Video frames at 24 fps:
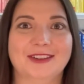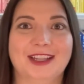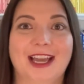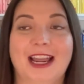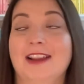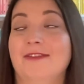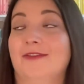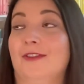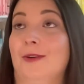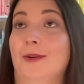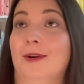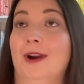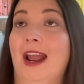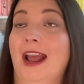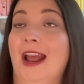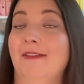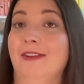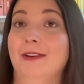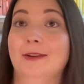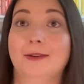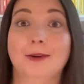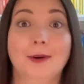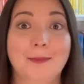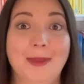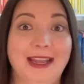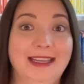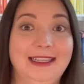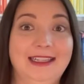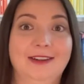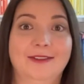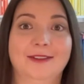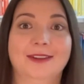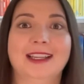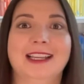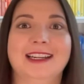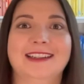life or have a
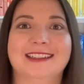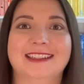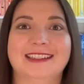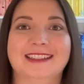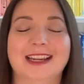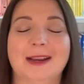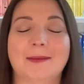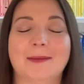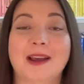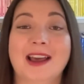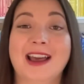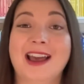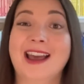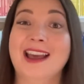romantic relationship.